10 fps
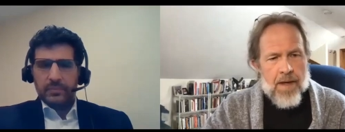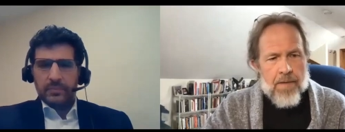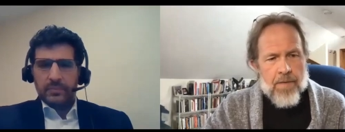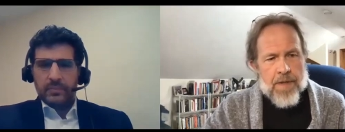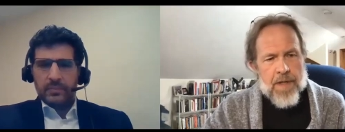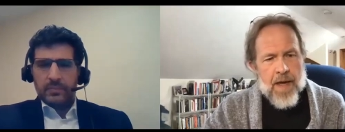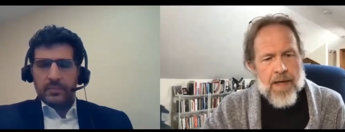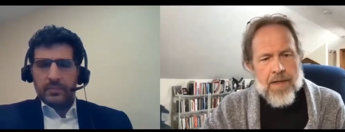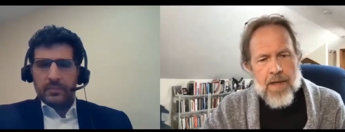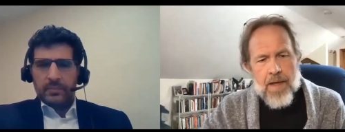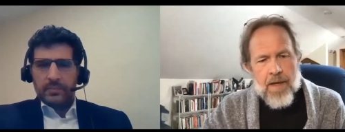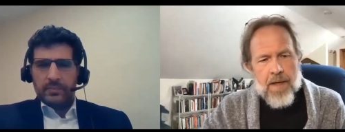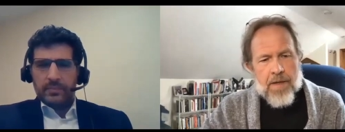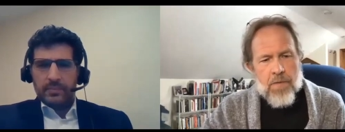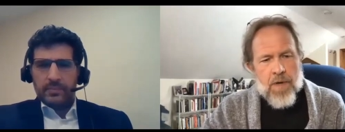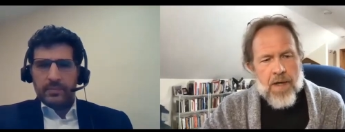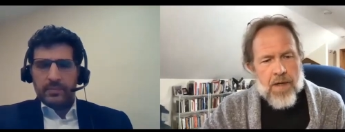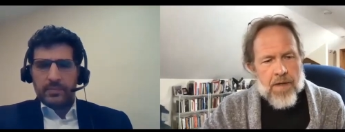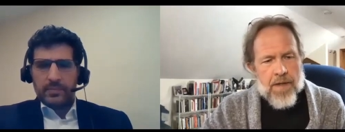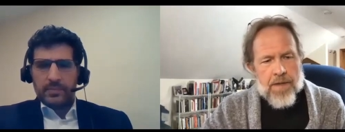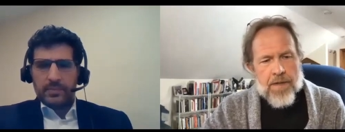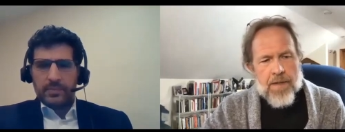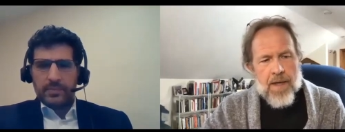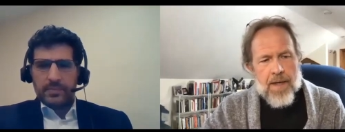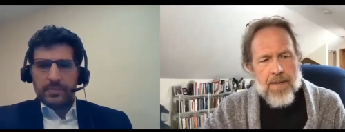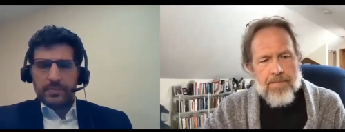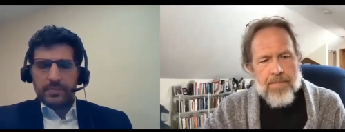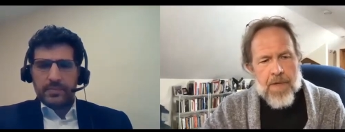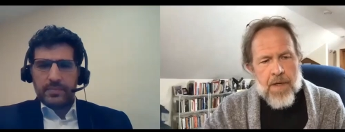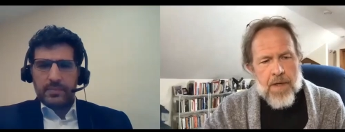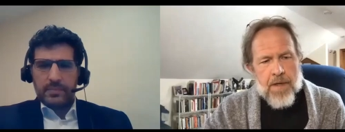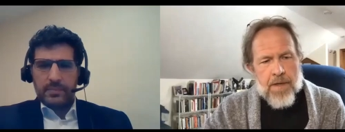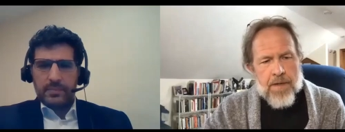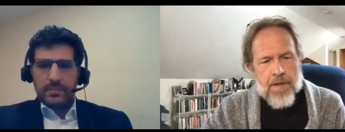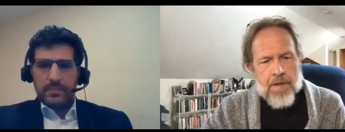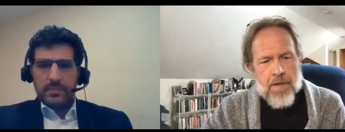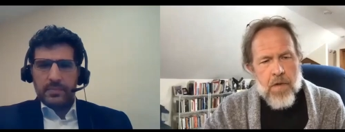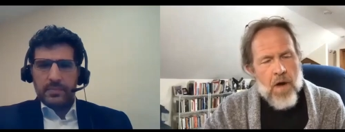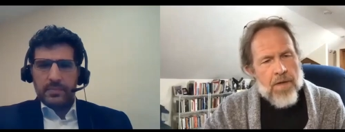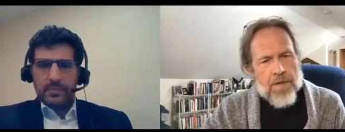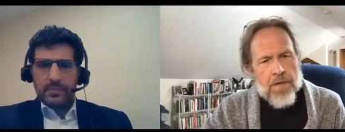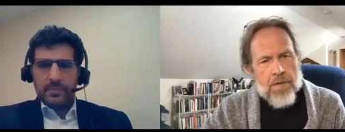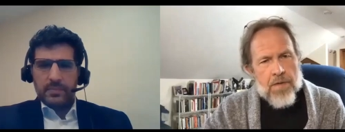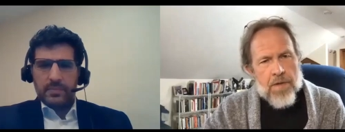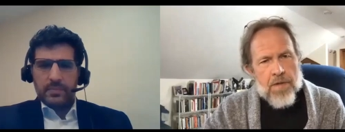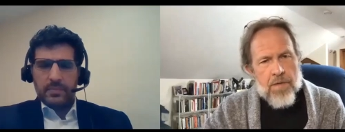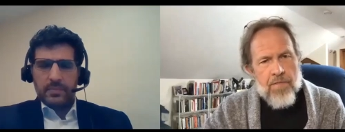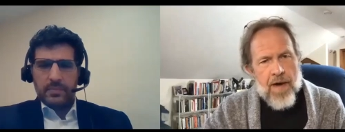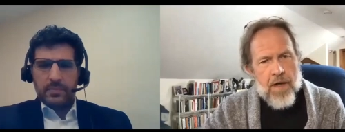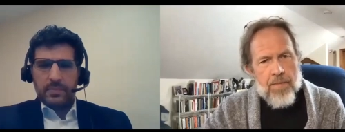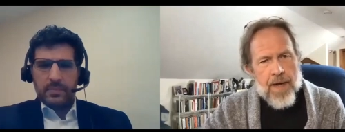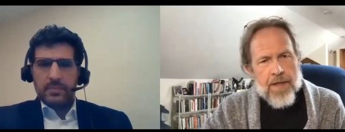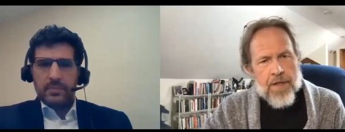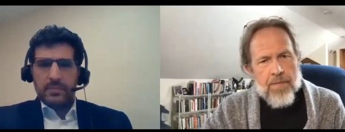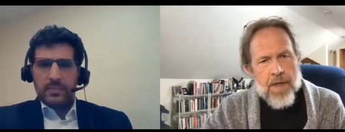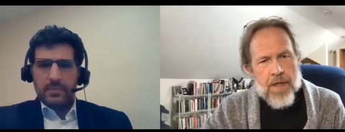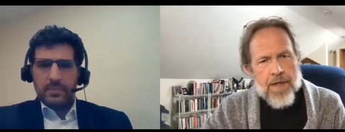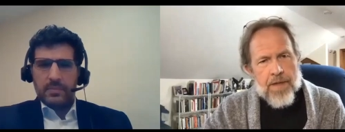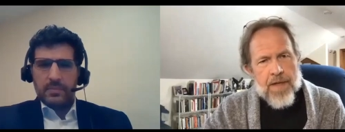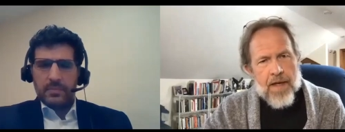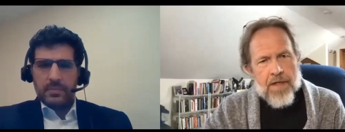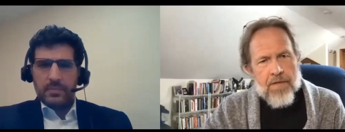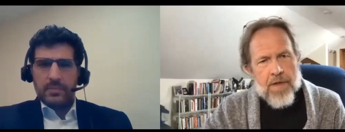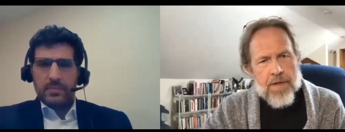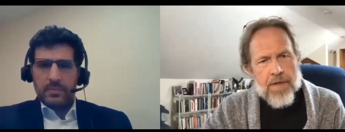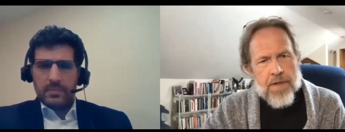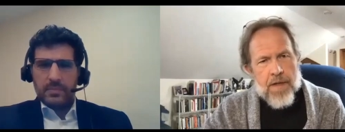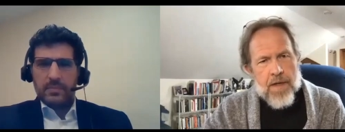Speaker 1: reside as well, is lawsuits filed by disabilities activists